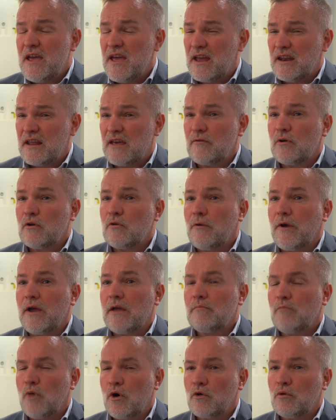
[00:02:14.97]
and have a
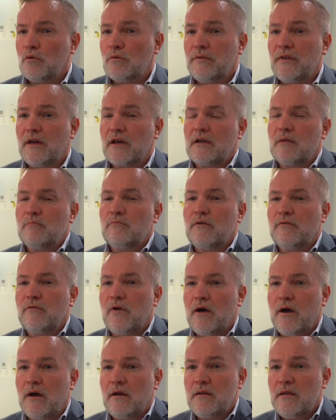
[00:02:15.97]
great model that can
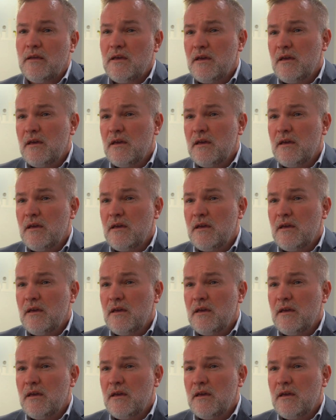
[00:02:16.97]
provide